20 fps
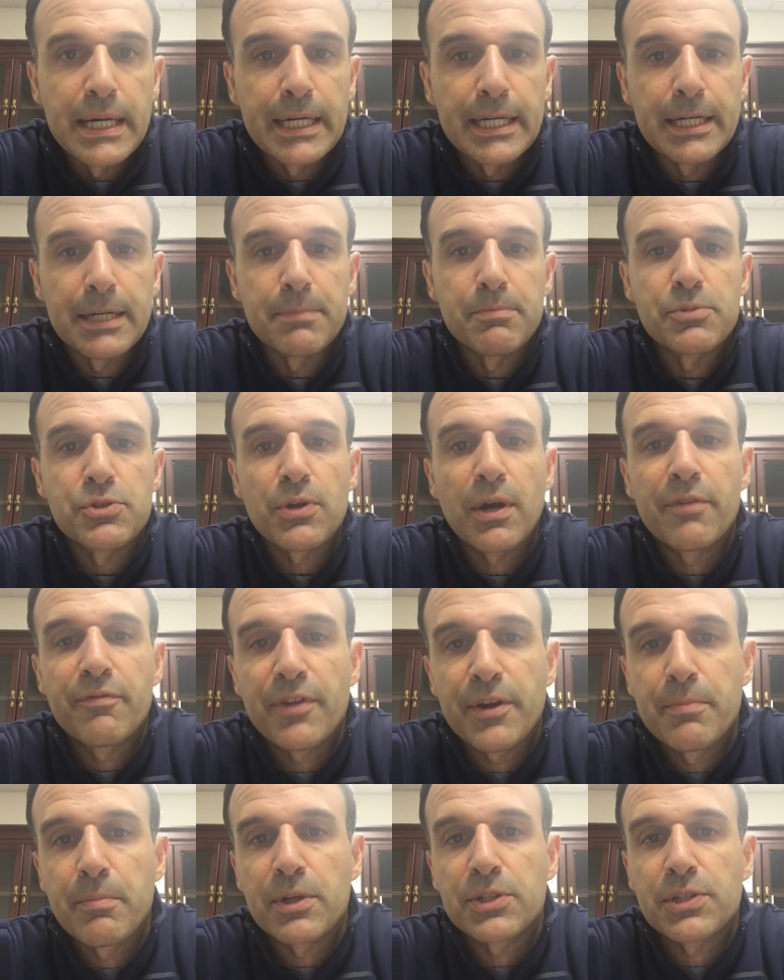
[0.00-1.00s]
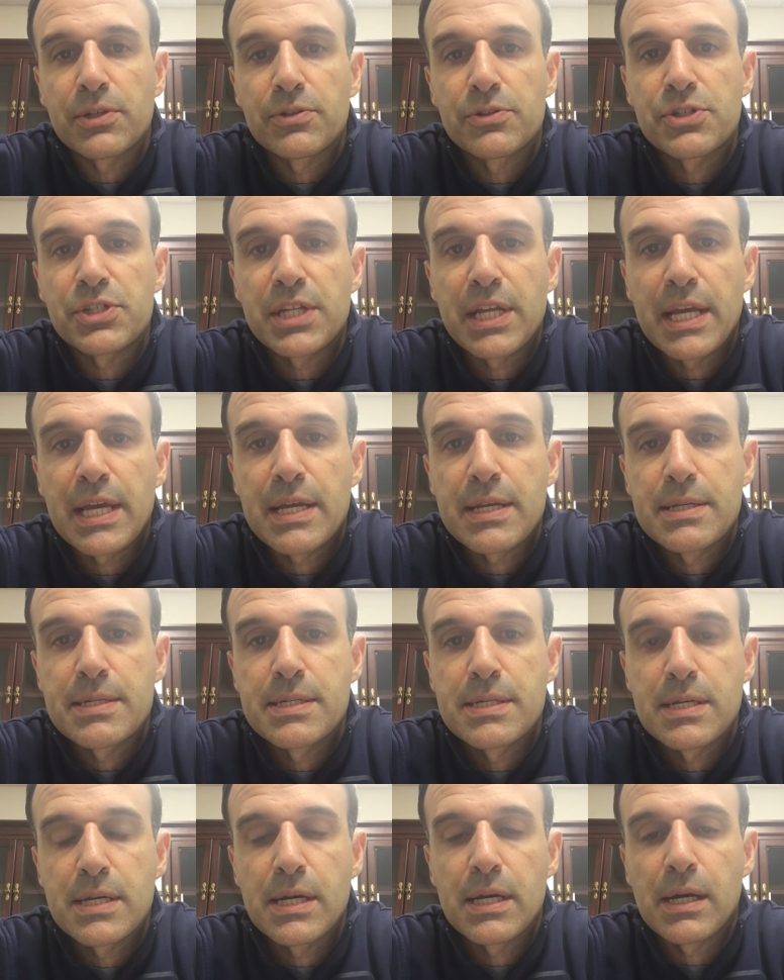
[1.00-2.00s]
um, so I very much understand,
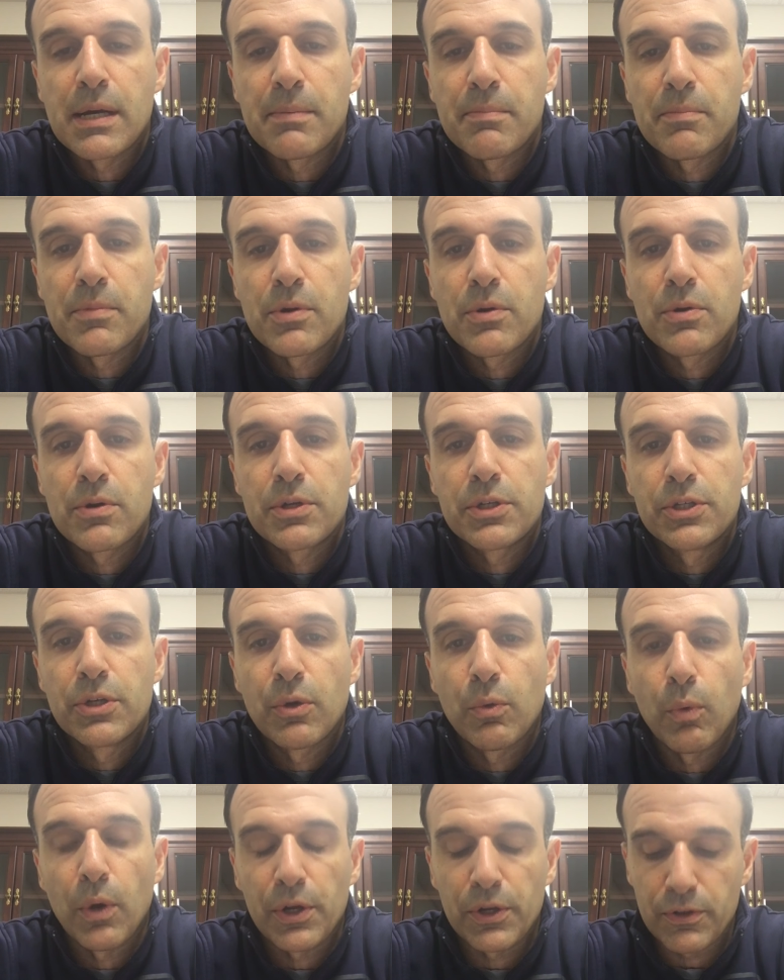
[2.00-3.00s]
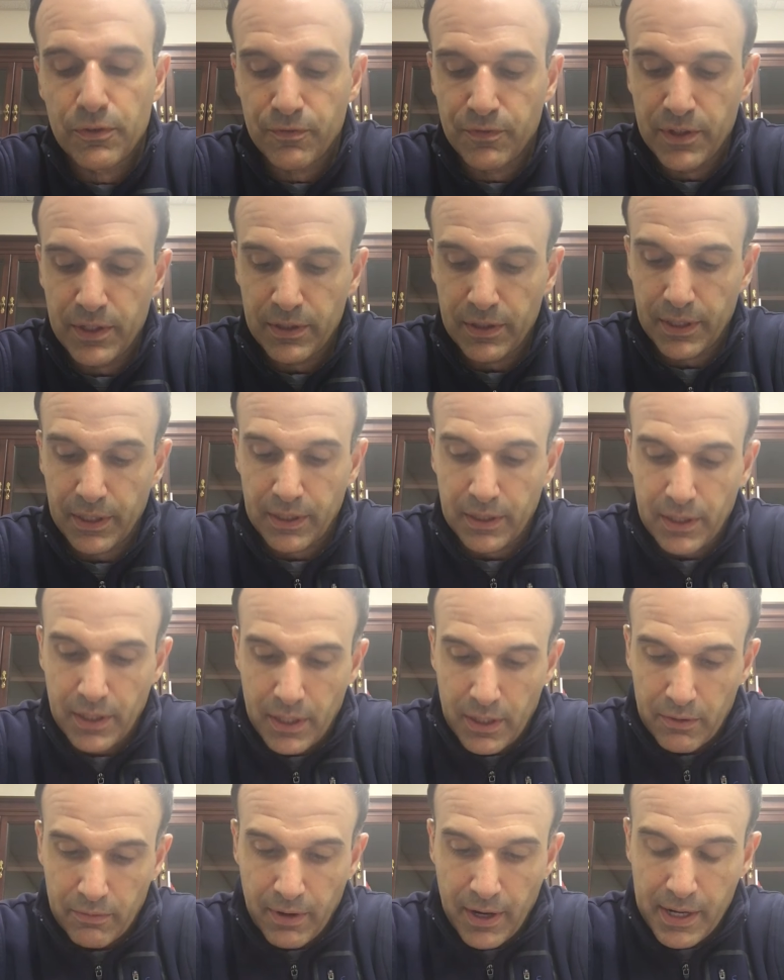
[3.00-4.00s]
um, you know, what you're feeling
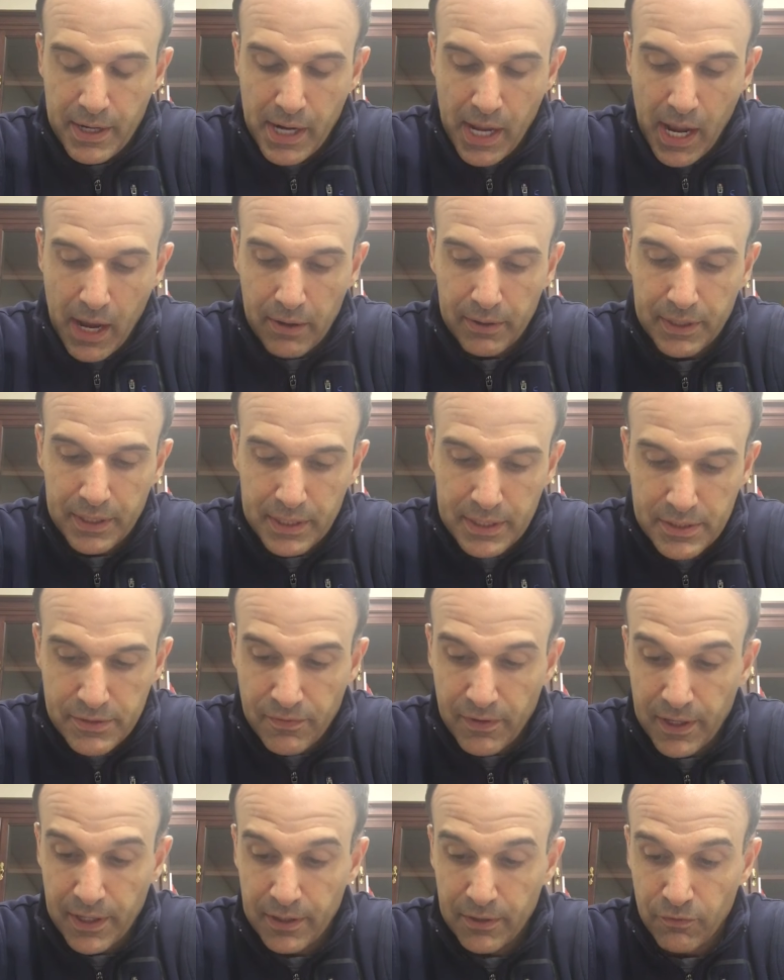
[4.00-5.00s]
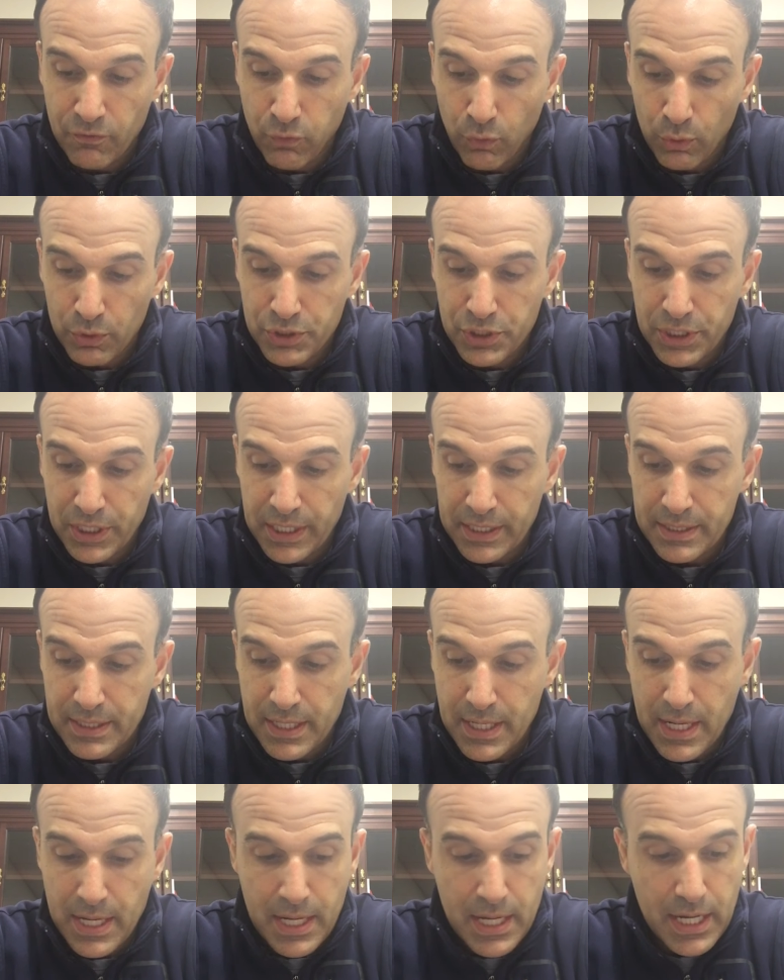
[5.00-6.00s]
uh, right now, and it is very unfortunate.
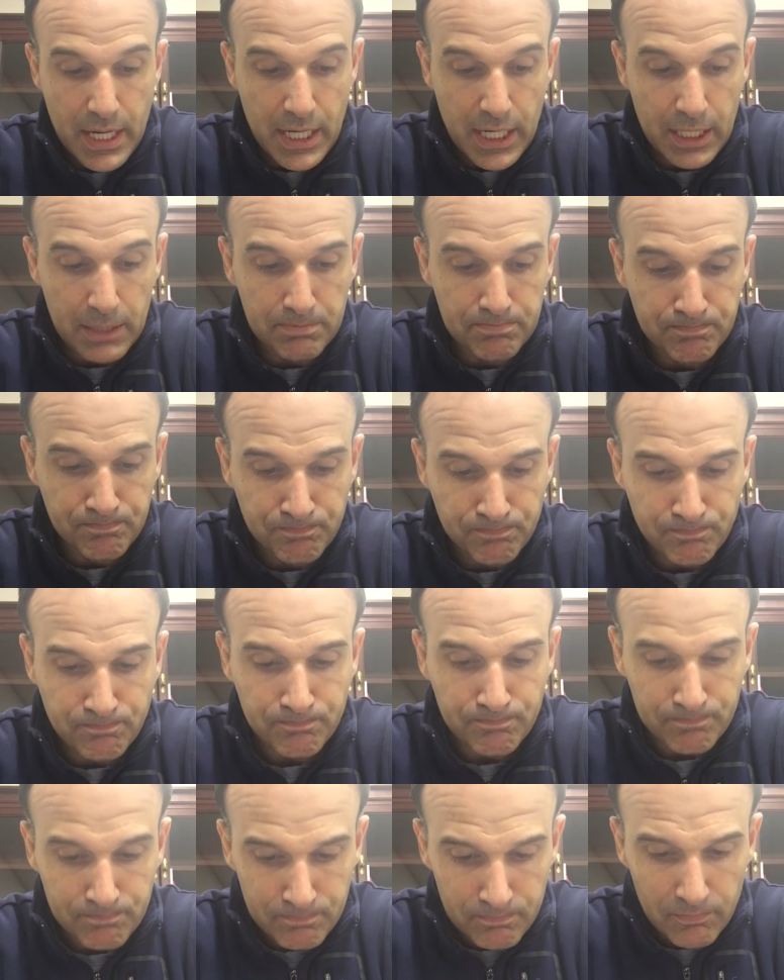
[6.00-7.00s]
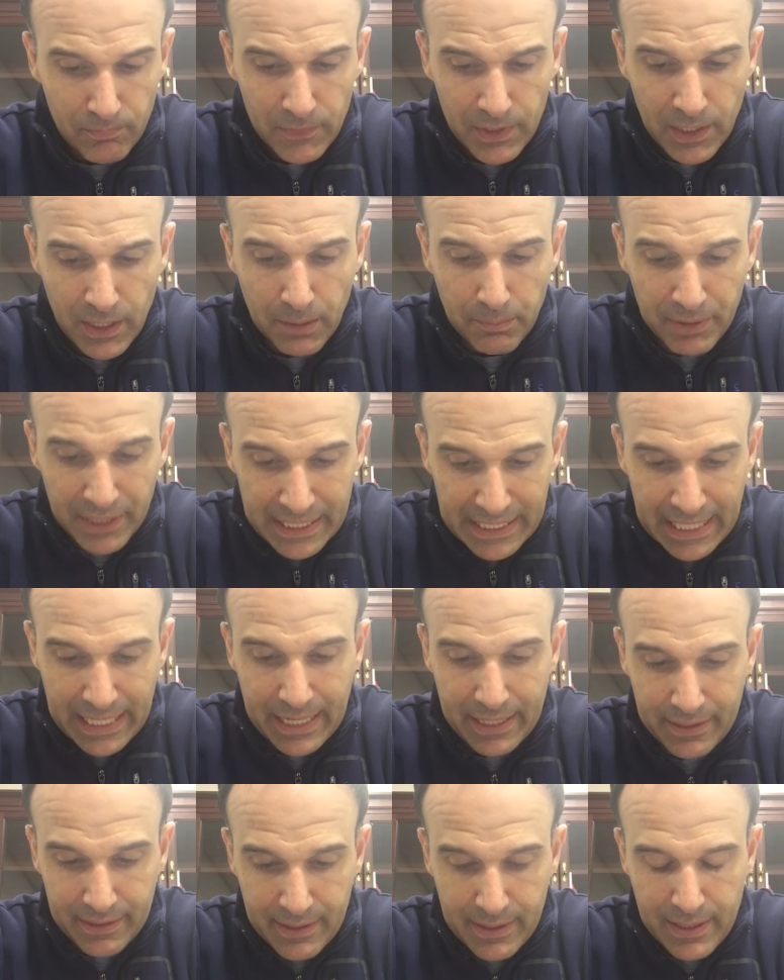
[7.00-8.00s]
Um, uh, but
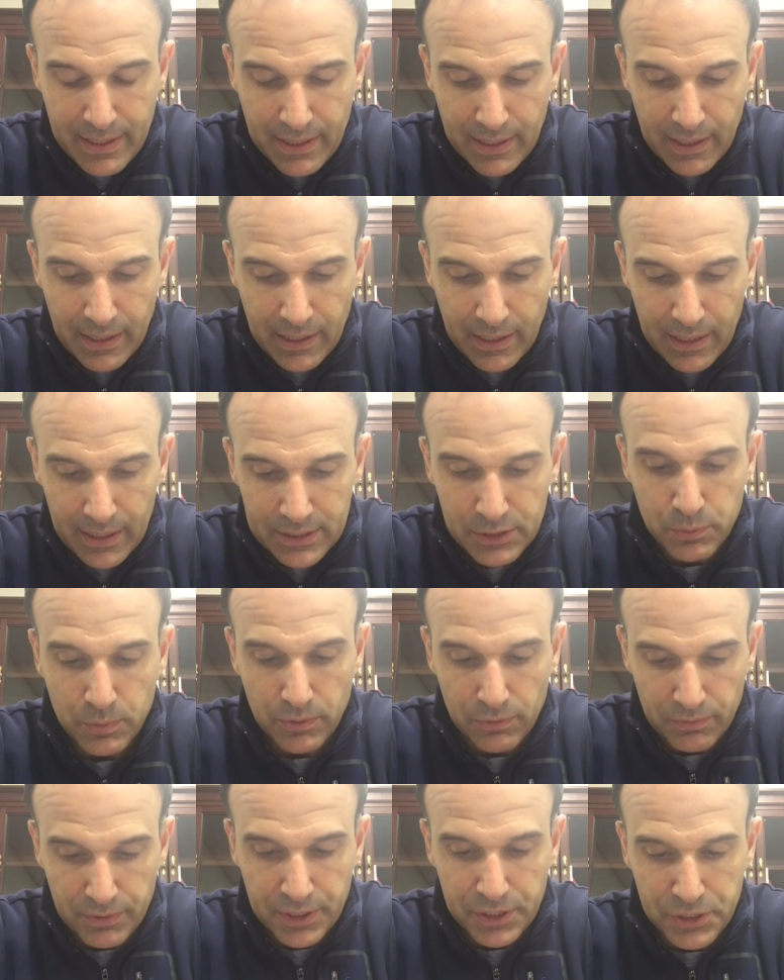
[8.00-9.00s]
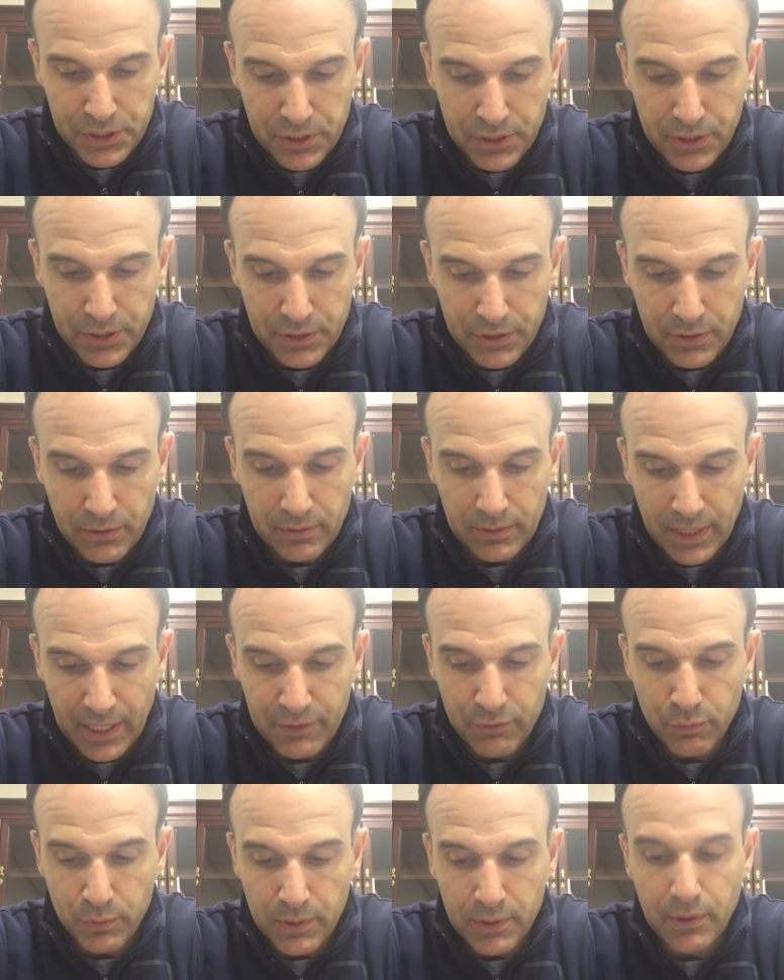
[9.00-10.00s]
again, uh, I just want to reassure you, know,
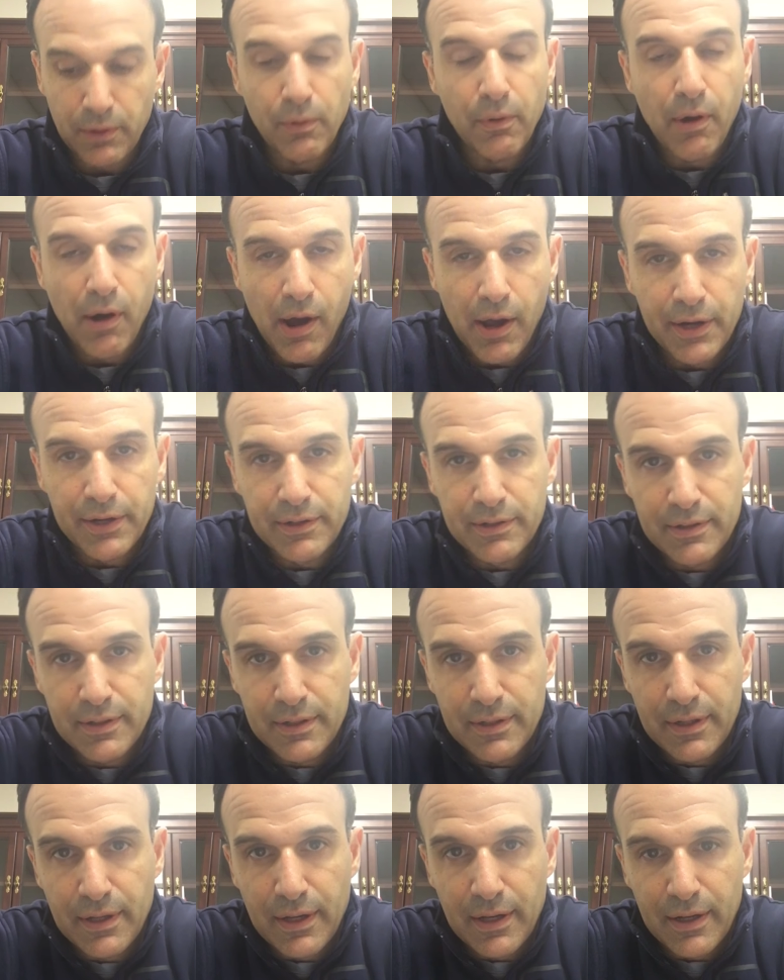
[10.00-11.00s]
life will go on, and uh,